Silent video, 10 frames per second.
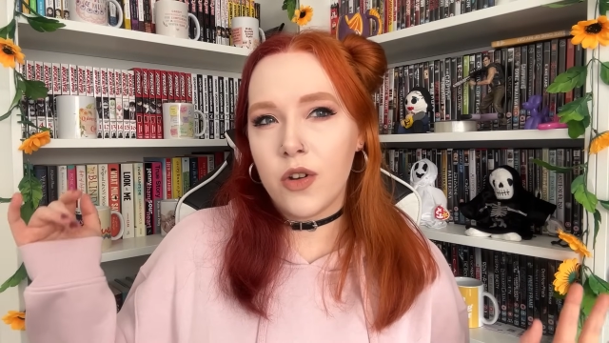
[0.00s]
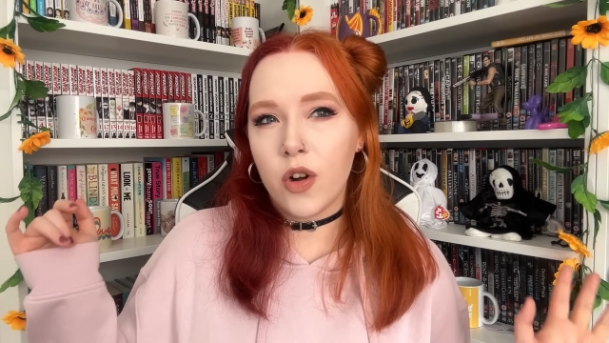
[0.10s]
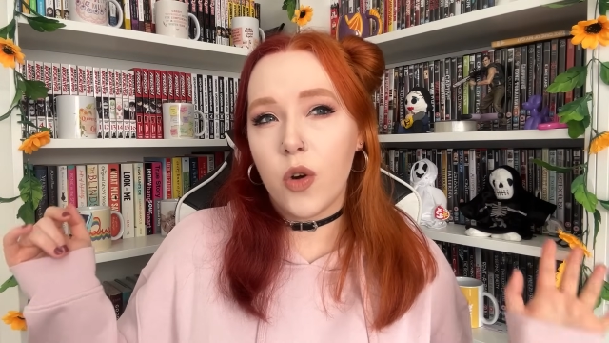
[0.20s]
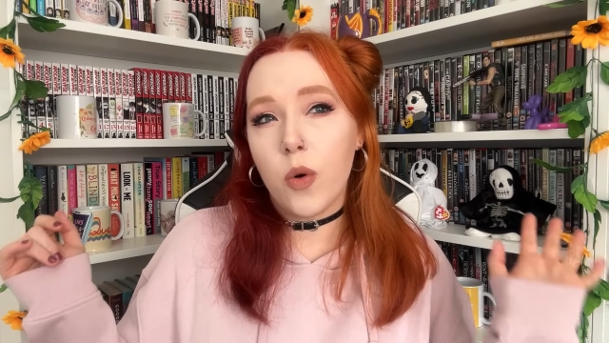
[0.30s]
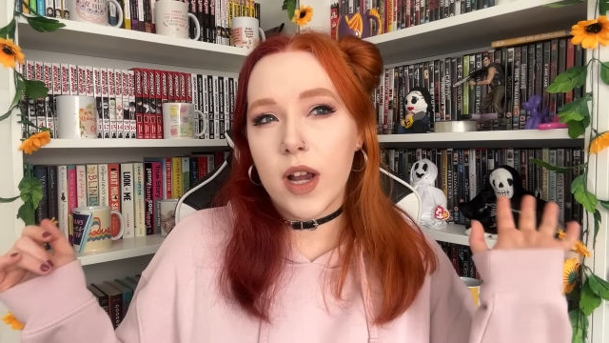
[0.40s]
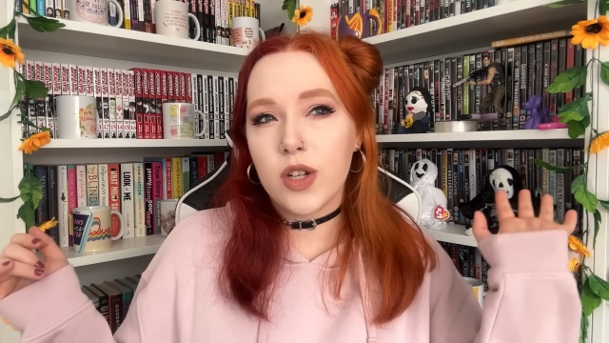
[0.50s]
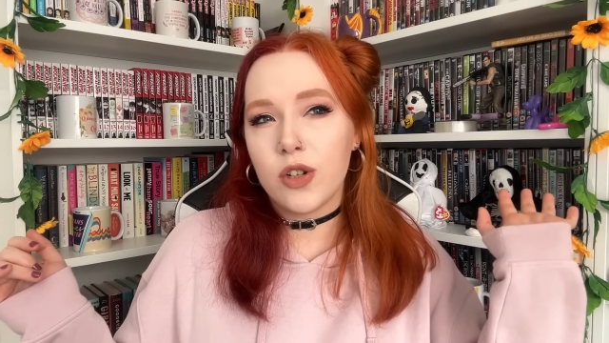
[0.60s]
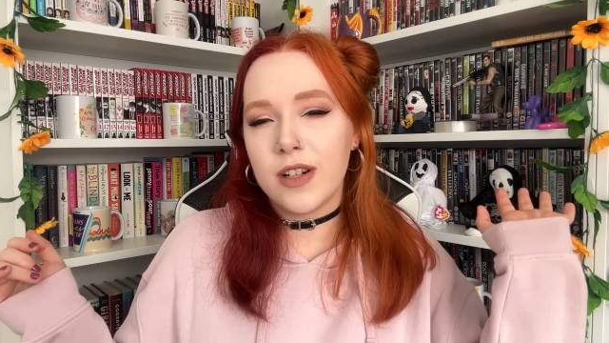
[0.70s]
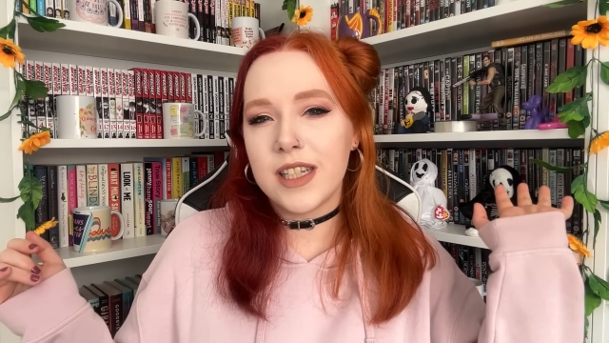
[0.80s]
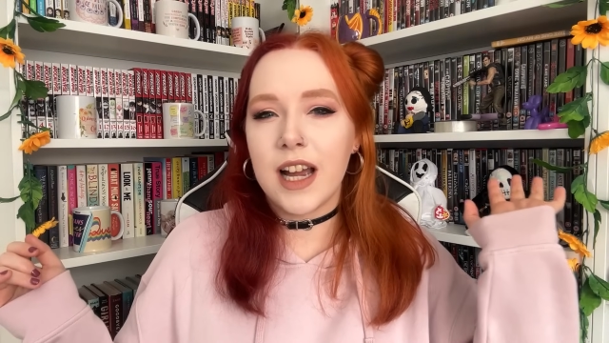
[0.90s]
you're not quite
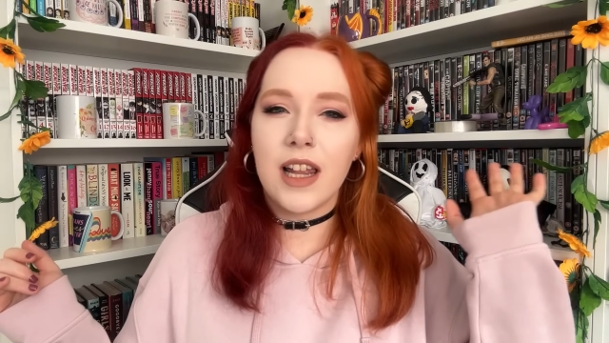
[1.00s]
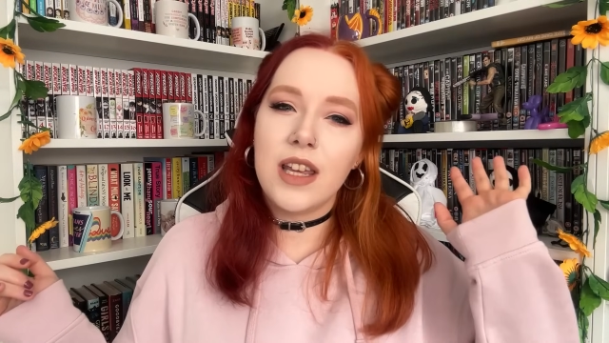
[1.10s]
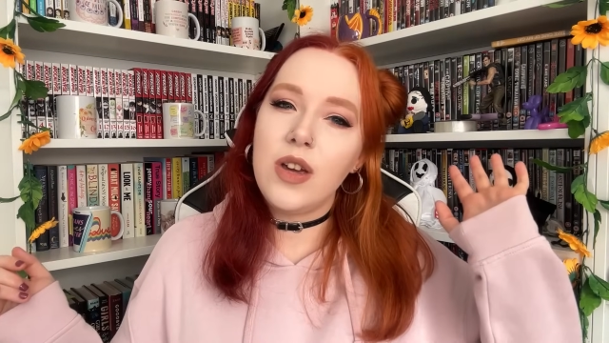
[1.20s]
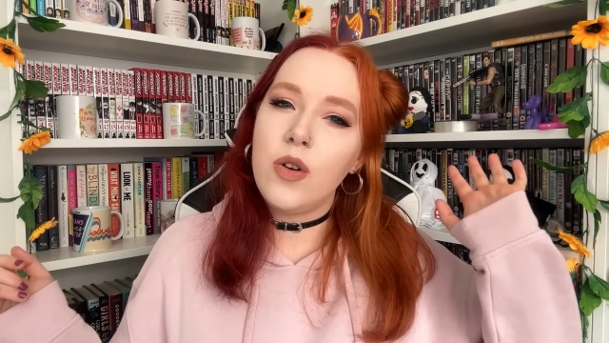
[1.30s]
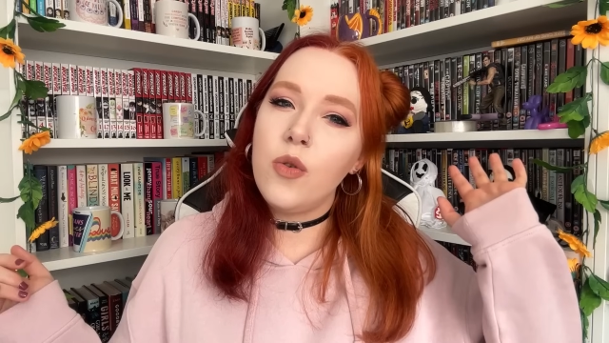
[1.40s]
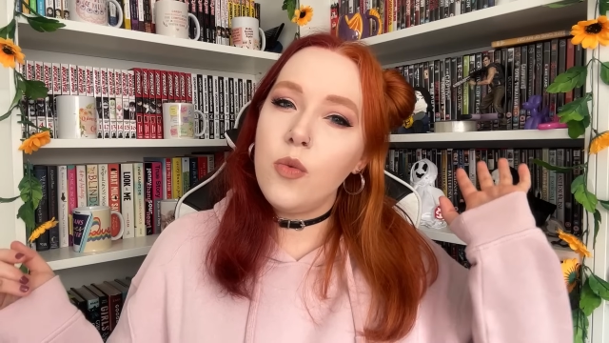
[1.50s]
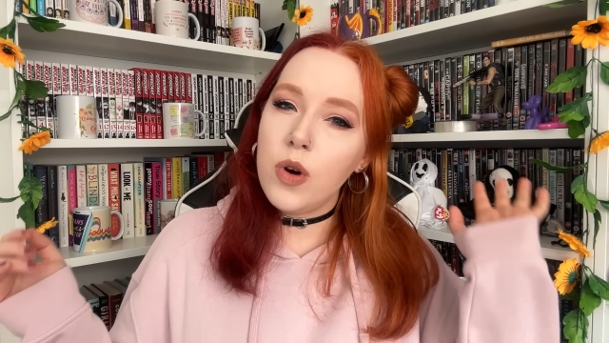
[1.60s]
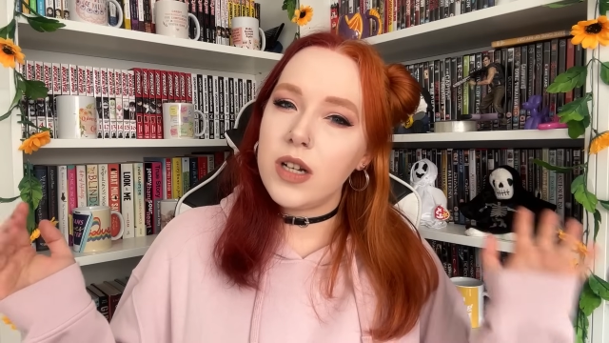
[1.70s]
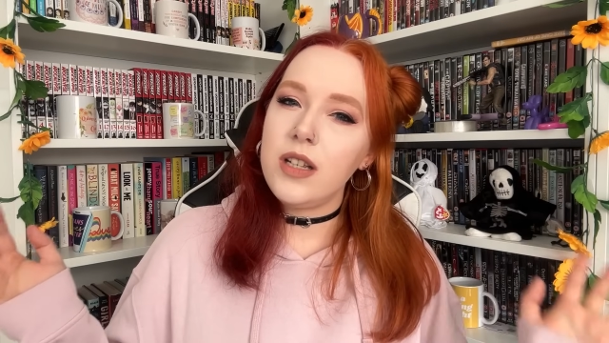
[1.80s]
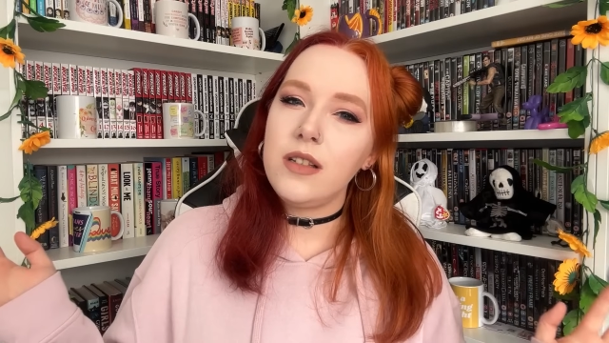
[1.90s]
sure entirely
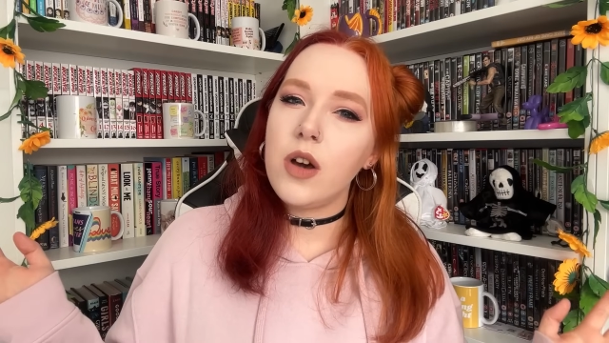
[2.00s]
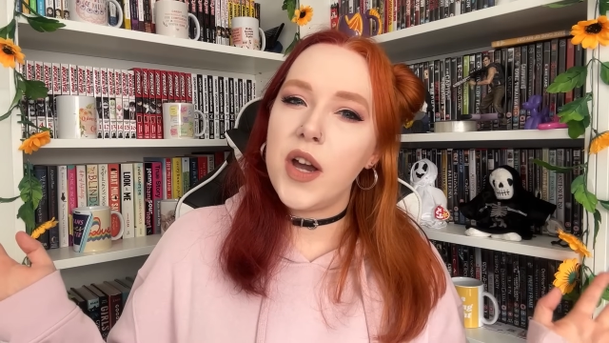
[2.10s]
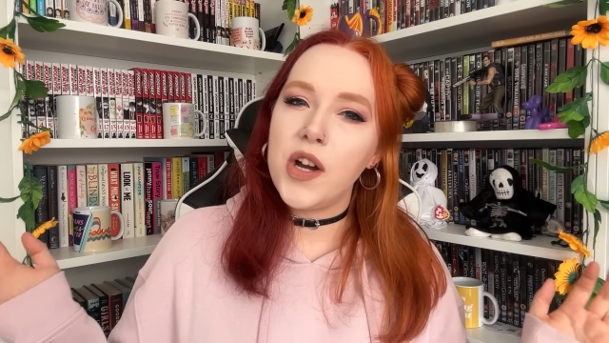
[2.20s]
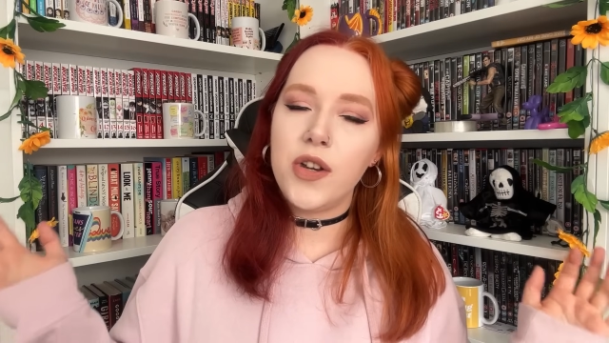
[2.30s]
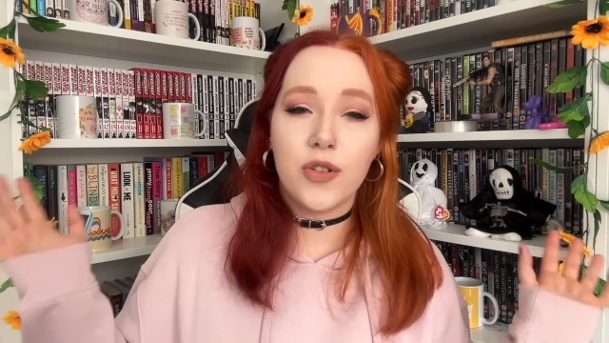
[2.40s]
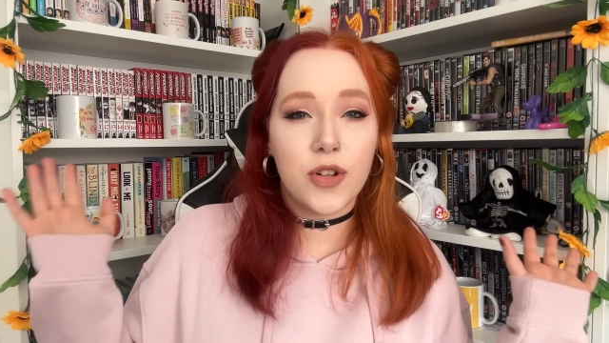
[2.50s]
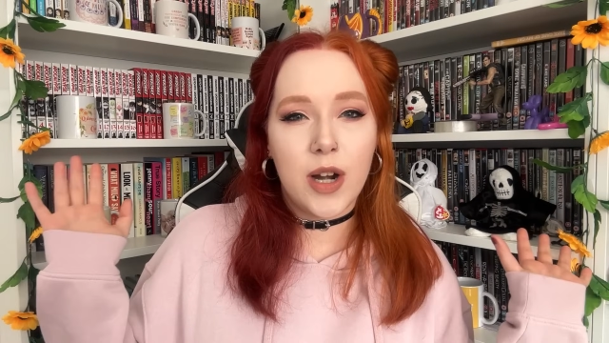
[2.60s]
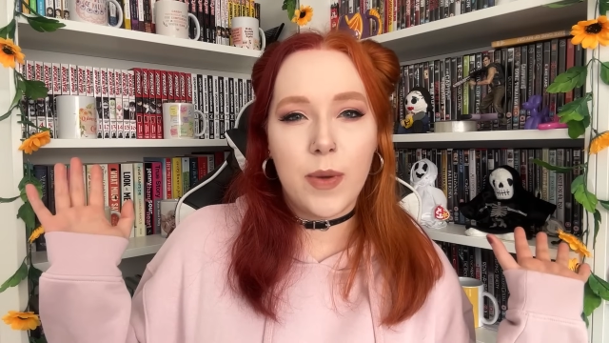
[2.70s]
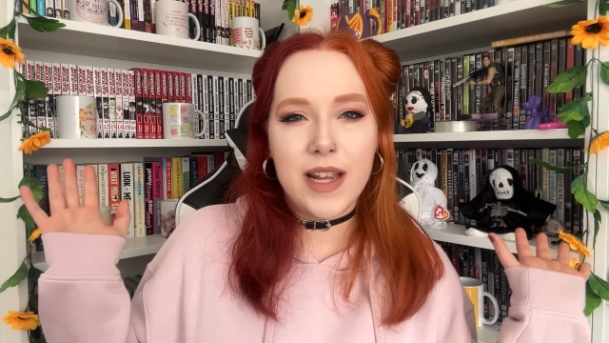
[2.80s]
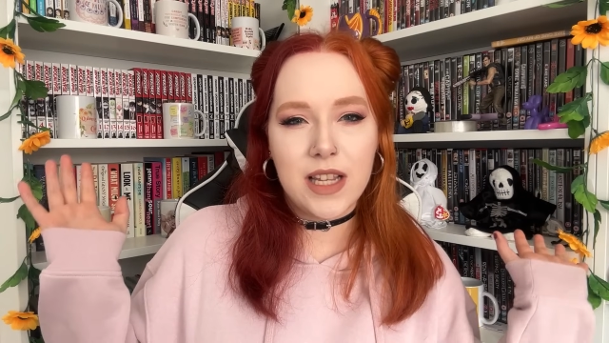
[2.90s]
what is going on, you're
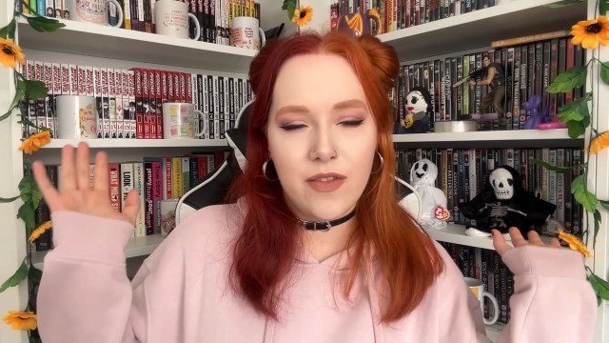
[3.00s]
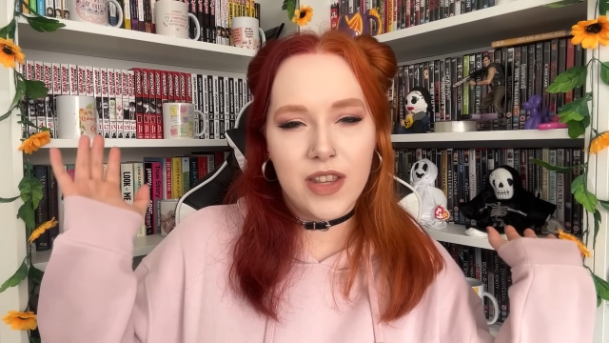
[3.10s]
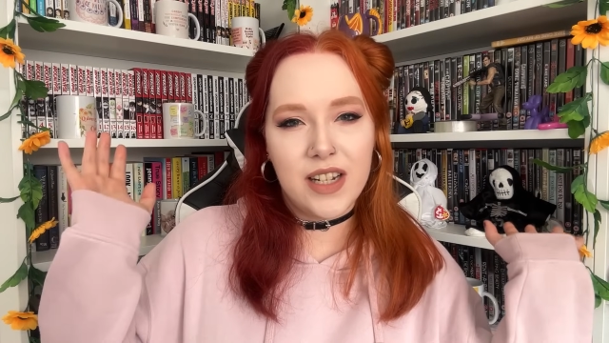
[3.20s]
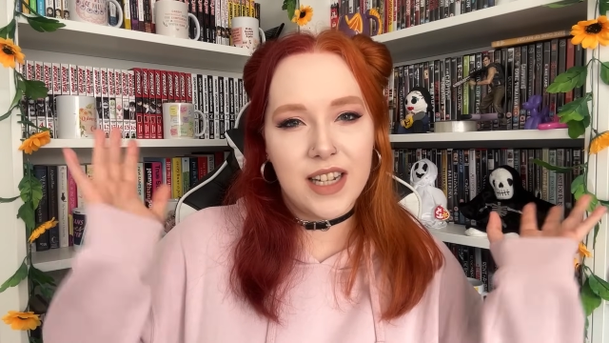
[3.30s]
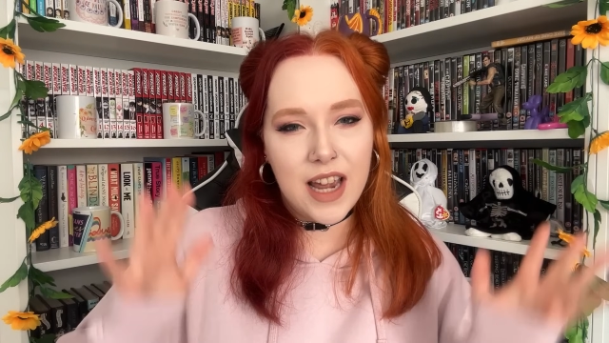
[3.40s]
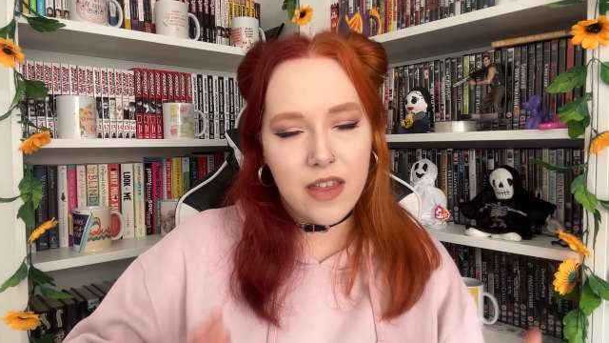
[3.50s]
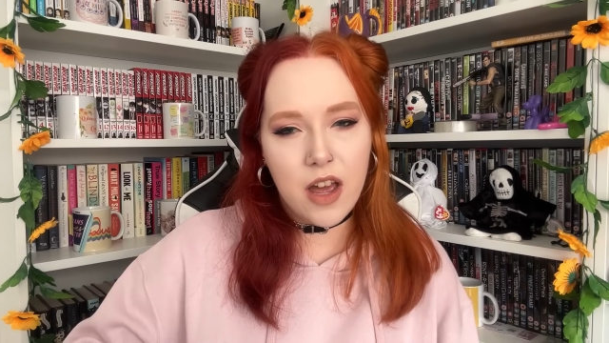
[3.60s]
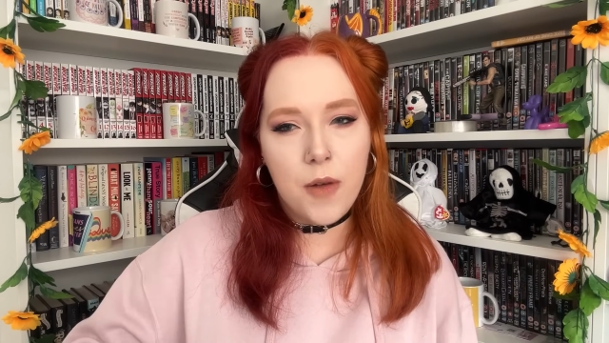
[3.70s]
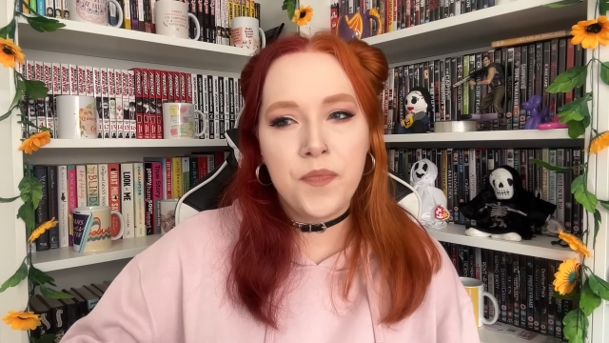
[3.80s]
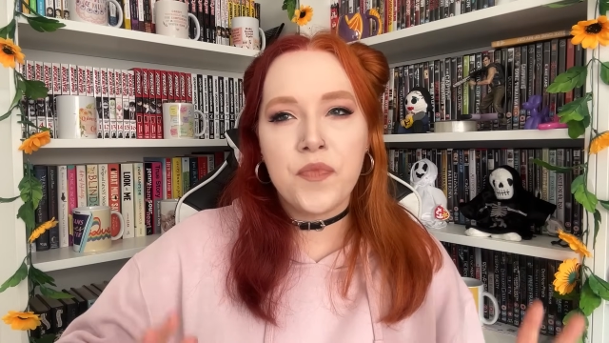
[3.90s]
trying to piece everything together.